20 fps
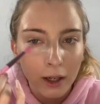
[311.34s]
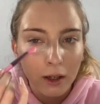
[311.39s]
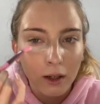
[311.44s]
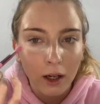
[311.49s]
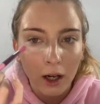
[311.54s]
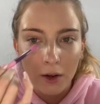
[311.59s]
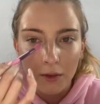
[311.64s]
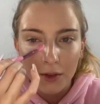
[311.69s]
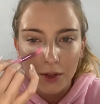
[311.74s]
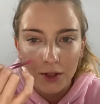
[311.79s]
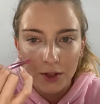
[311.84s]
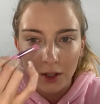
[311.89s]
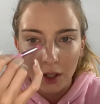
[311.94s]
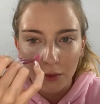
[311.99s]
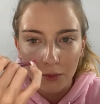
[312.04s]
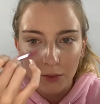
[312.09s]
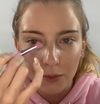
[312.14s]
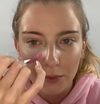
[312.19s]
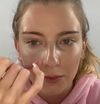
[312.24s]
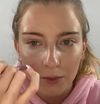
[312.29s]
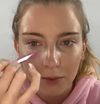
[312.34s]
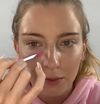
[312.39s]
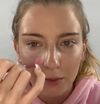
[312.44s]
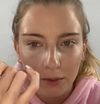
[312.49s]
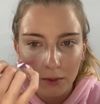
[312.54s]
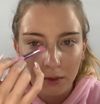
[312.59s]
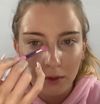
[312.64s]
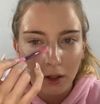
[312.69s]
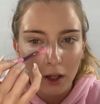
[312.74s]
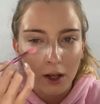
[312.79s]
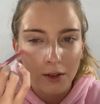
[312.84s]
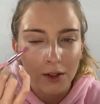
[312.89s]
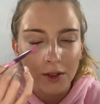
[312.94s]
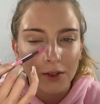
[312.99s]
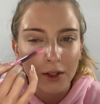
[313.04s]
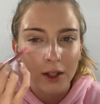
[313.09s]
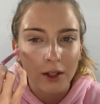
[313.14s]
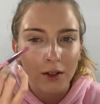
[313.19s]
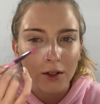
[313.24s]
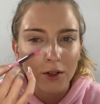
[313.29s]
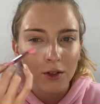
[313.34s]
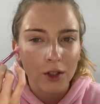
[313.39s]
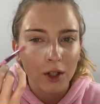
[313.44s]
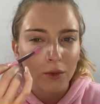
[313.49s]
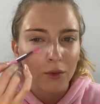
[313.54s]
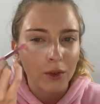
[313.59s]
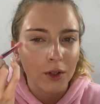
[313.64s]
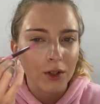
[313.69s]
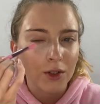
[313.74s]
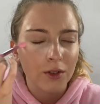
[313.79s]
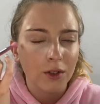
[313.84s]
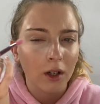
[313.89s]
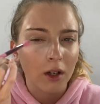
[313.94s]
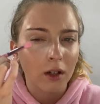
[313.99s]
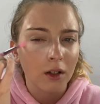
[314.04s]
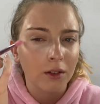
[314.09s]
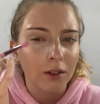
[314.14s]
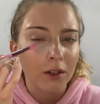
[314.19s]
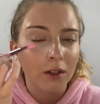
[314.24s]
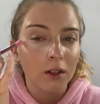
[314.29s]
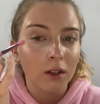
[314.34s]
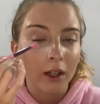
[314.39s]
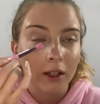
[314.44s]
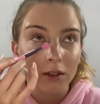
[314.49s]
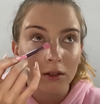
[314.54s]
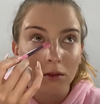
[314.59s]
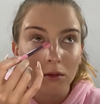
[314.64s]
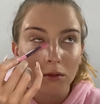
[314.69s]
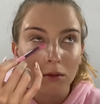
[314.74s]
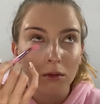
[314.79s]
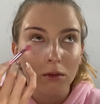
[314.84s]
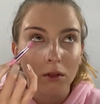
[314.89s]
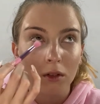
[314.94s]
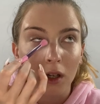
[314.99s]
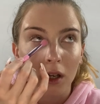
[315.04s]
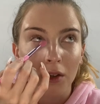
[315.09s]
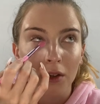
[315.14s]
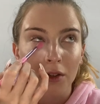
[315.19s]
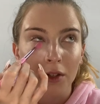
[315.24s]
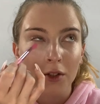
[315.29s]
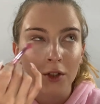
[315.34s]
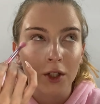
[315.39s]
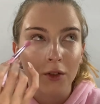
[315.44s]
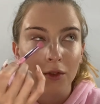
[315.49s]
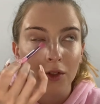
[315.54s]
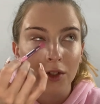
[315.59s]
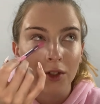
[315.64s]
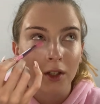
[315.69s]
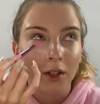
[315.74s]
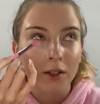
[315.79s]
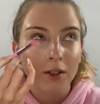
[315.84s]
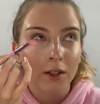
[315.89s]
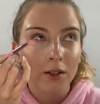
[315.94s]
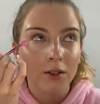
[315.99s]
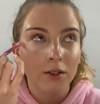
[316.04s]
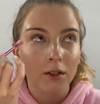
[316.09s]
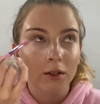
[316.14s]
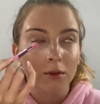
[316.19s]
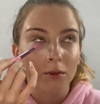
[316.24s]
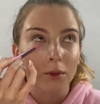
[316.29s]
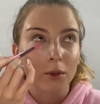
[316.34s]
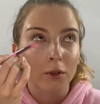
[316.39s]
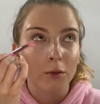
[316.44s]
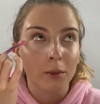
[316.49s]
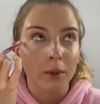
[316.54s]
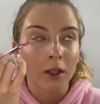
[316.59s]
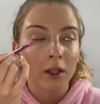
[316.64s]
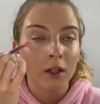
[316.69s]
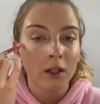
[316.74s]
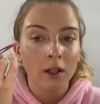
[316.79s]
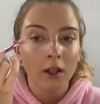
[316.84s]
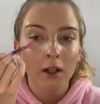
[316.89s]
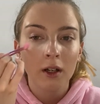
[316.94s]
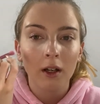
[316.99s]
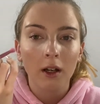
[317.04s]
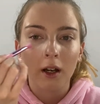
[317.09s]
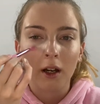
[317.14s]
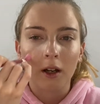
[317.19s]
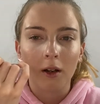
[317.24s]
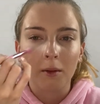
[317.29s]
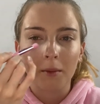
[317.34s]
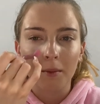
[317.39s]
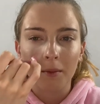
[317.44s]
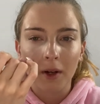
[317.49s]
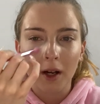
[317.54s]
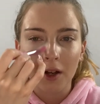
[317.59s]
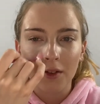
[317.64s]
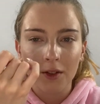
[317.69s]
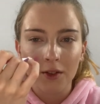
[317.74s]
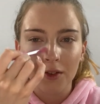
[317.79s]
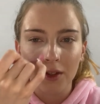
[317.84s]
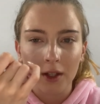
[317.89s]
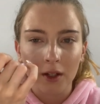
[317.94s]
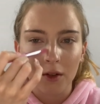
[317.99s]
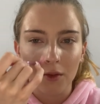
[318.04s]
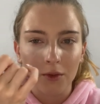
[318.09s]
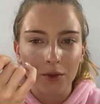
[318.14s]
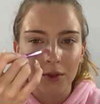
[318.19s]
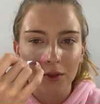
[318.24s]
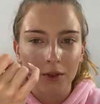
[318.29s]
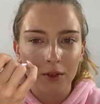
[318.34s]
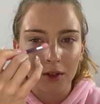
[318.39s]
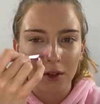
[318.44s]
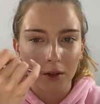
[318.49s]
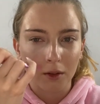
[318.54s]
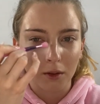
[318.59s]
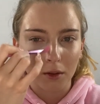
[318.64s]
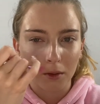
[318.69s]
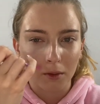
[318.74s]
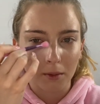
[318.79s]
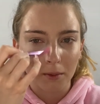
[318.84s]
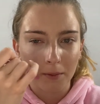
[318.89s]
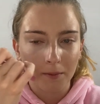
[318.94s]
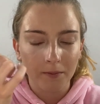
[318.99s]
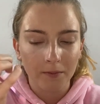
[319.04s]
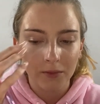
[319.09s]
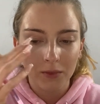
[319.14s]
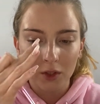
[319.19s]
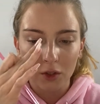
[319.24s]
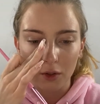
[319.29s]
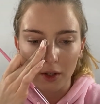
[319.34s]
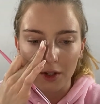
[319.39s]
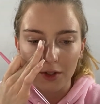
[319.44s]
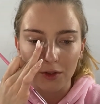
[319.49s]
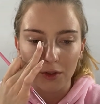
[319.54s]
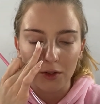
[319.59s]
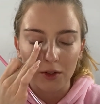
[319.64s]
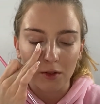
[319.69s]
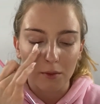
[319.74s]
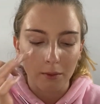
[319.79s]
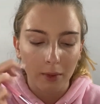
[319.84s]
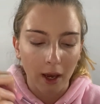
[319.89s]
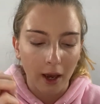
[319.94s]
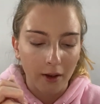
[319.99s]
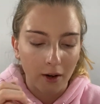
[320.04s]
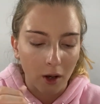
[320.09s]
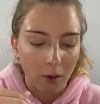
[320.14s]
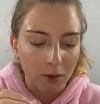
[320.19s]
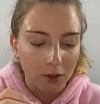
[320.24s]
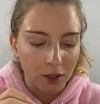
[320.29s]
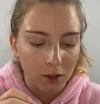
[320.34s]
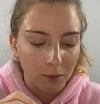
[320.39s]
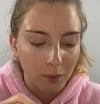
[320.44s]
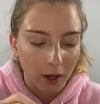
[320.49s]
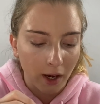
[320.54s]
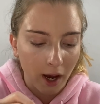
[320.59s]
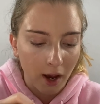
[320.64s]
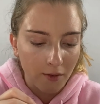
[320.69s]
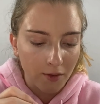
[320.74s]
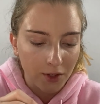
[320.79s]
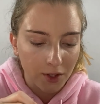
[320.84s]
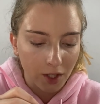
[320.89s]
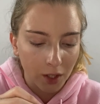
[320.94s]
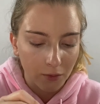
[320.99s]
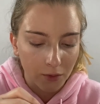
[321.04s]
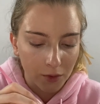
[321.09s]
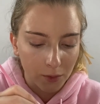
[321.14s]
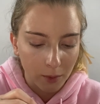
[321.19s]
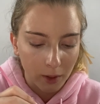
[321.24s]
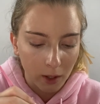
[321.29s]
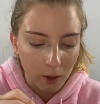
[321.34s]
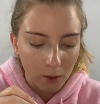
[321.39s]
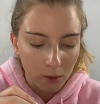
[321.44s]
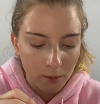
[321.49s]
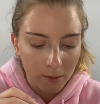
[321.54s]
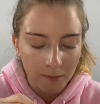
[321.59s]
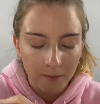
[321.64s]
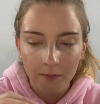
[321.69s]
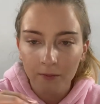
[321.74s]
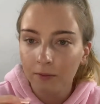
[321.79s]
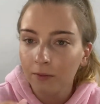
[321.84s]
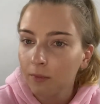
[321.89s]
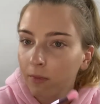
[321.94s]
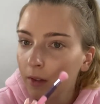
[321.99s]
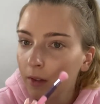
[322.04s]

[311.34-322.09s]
So here I'm just applying the Jeffree Star translucent powder under my eyes, on my chin and my forehead. I'm just placing that in those areas just to prevent any creasing, and